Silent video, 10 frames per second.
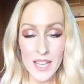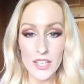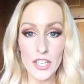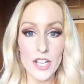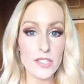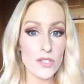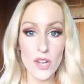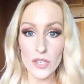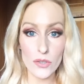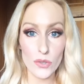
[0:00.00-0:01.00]
You know, it's
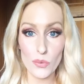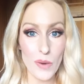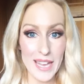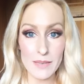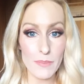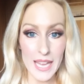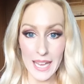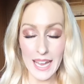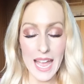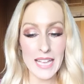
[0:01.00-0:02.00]
not a good way to
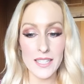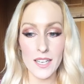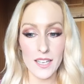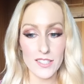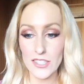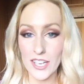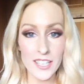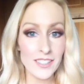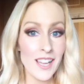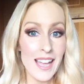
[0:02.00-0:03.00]
be. And, you
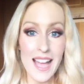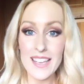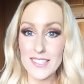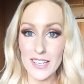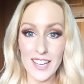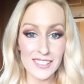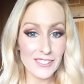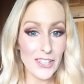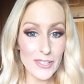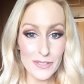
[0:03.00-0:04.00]
know, as a
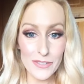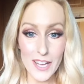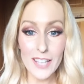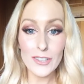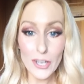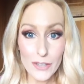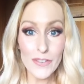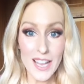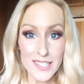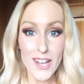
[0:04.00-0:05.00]
lot of a lot of
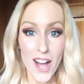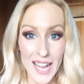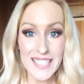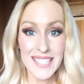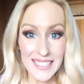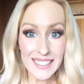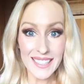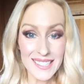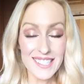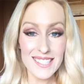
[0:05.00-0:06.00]
us are
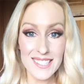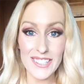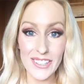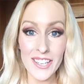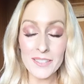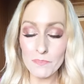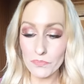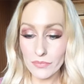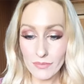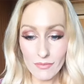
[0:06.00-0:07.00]
idealists, you know,
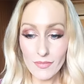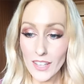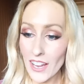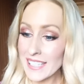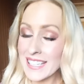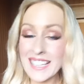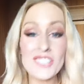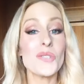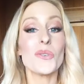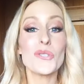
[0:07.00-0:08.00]
I
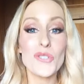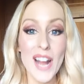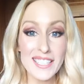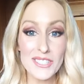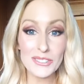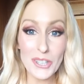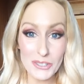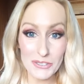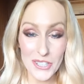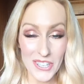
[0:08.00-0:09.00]
tend to attract a lot
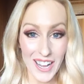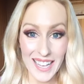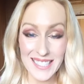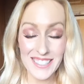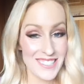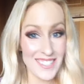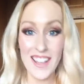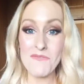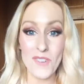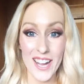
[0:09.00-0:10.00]
of you guys because
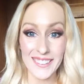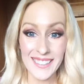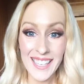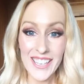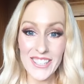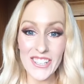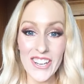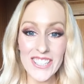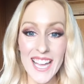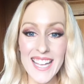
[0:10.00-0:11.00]
I'm one, you
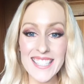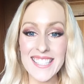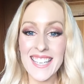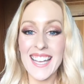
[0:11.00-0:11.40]
know, and